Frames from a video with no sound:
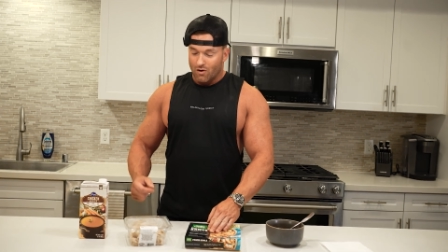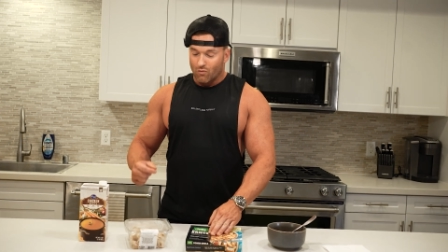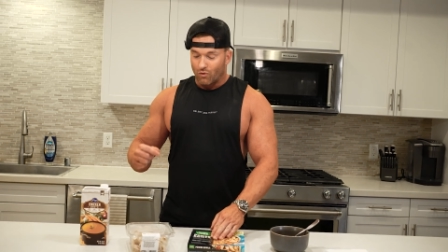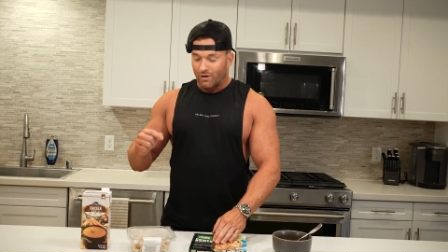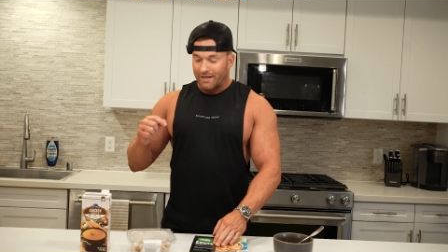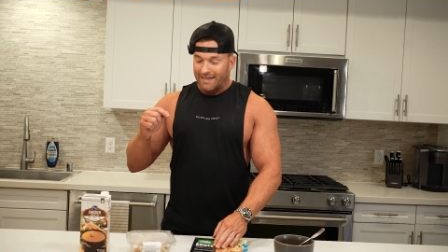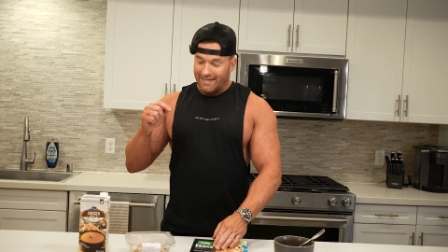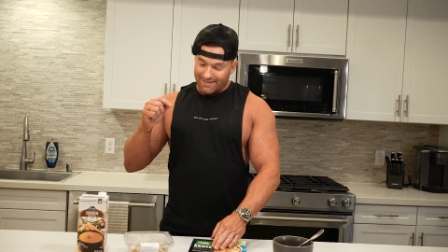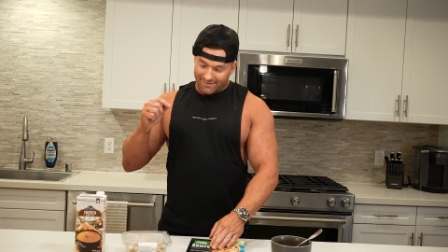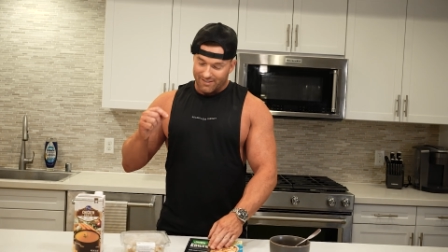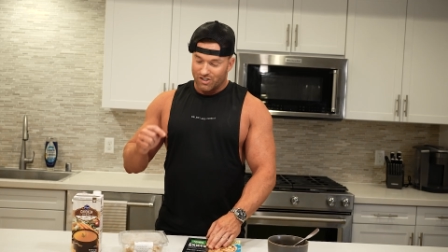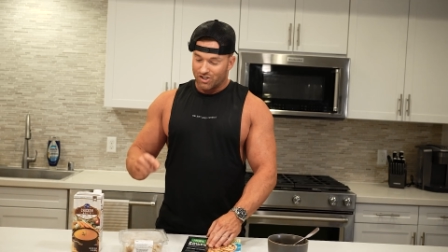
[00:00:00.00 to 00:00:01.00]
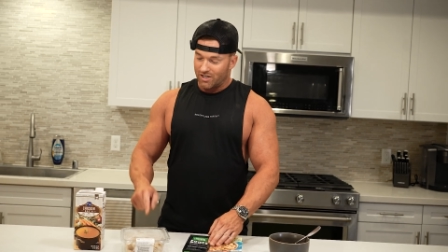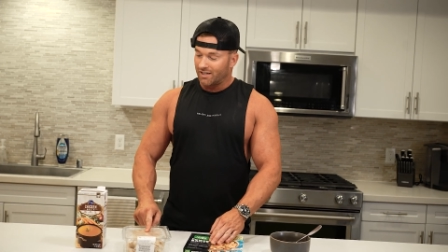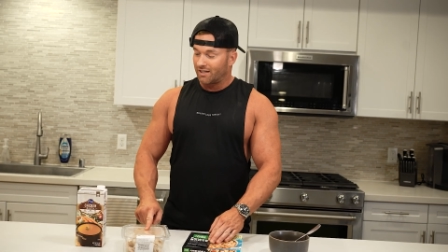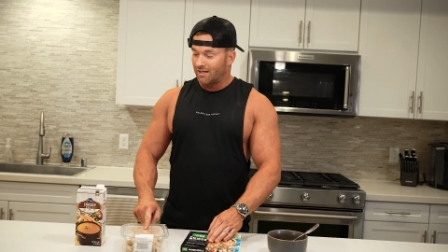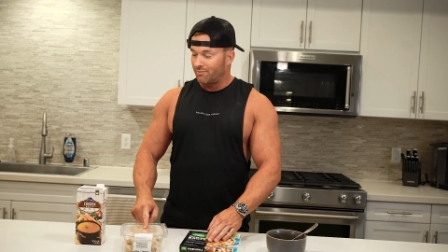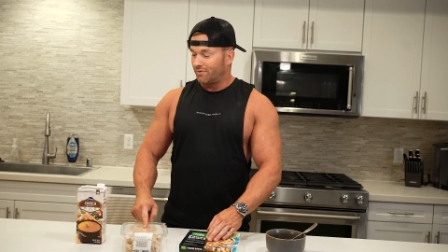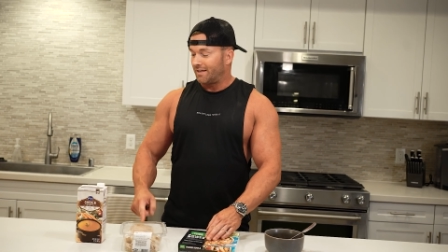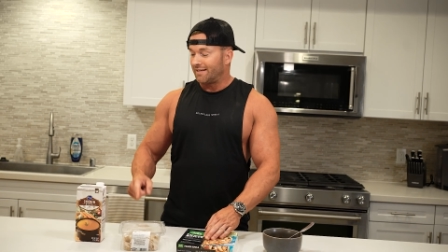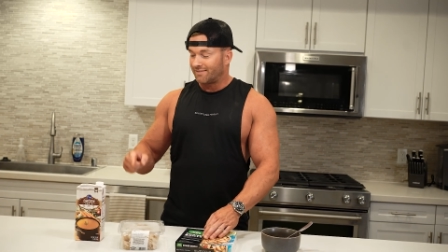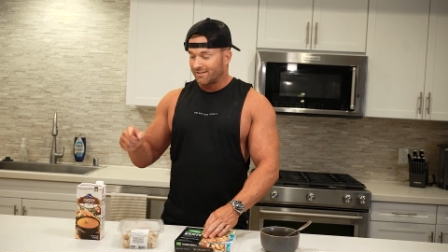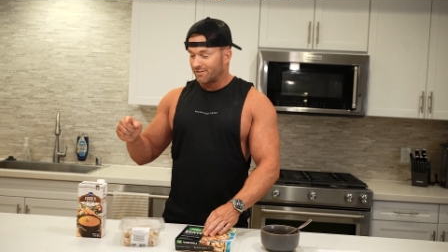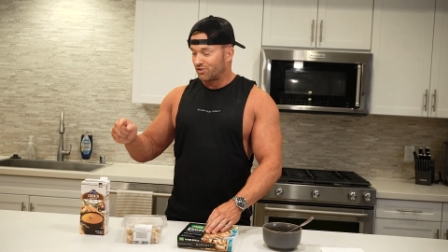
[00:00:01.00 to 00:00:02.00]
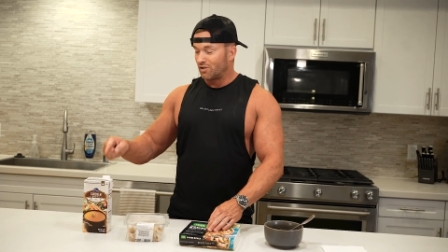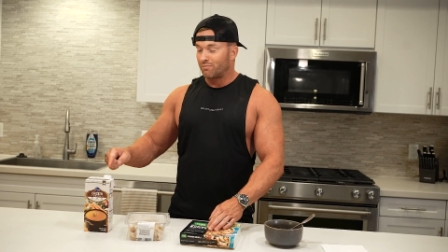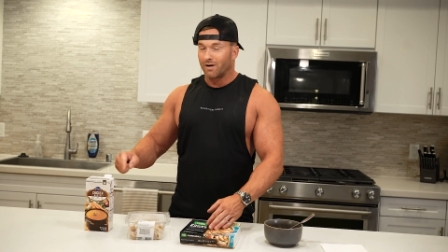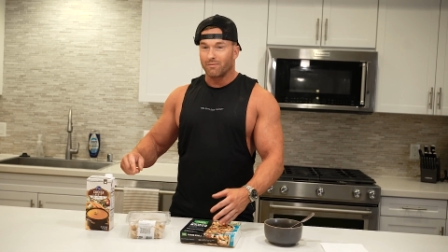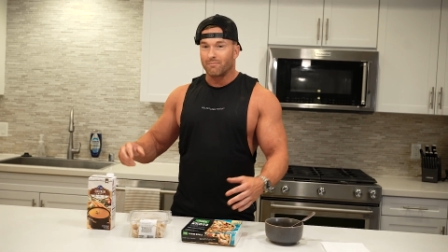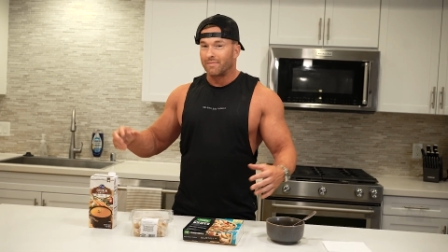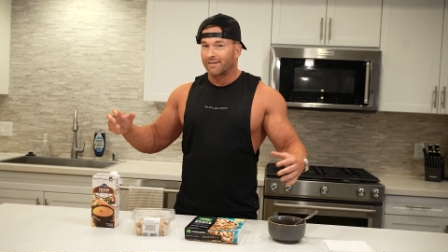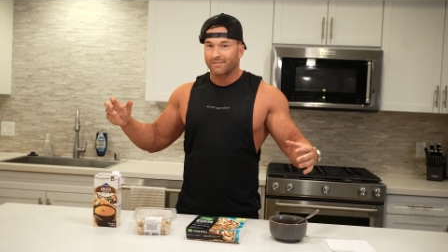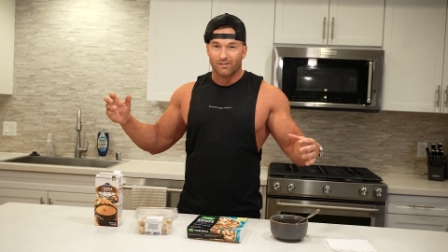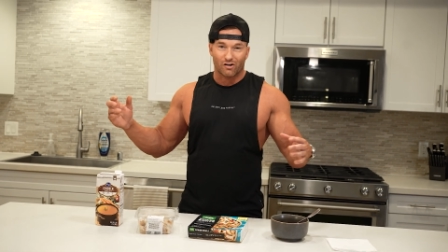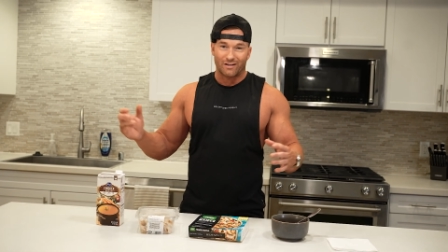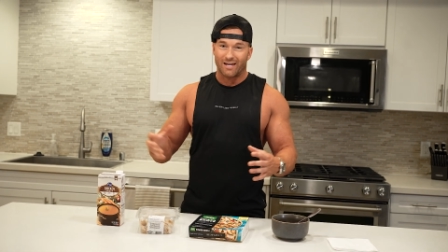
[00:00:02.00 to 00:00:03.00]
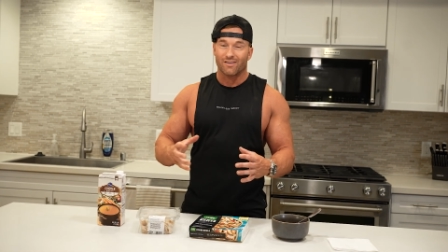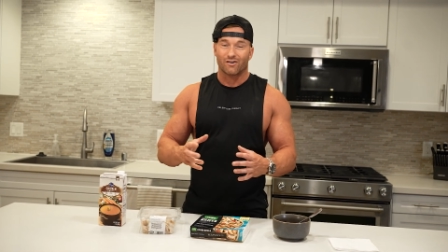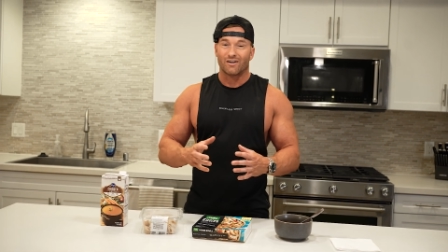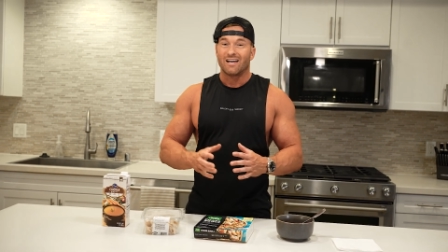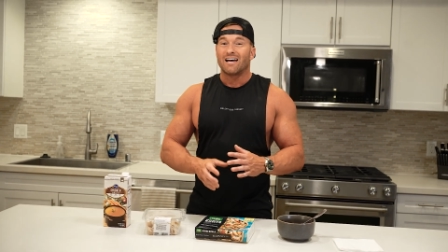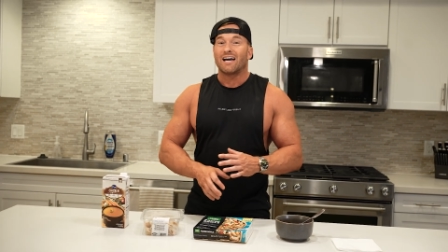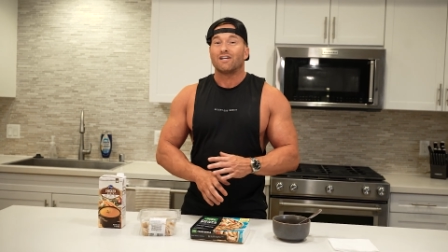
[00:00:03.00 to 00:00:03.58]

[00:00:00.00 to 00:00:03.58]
we're gonna heat this chicken up, heat this soup up, mix it all together,